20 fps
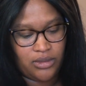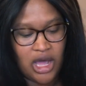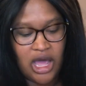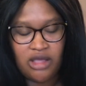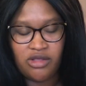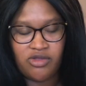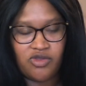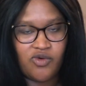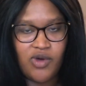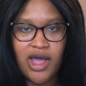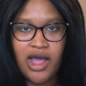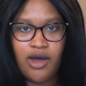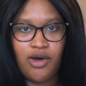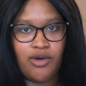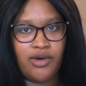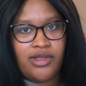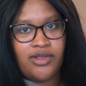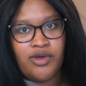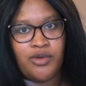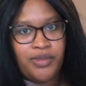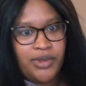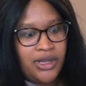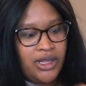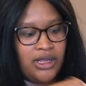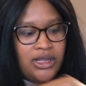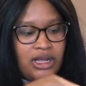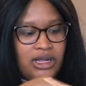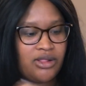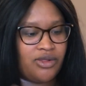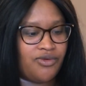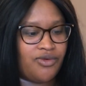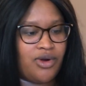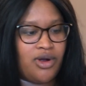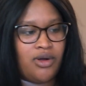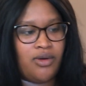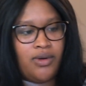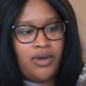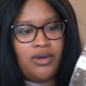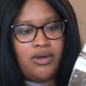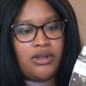I swear I always open these like the
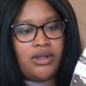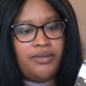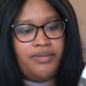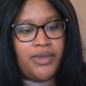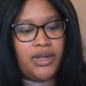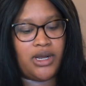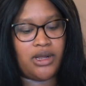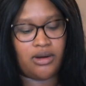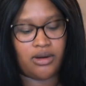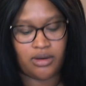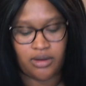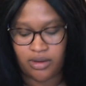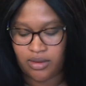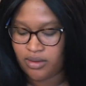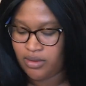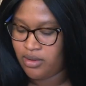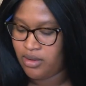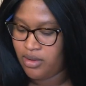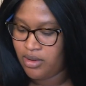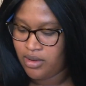wrong way or something. I don't know.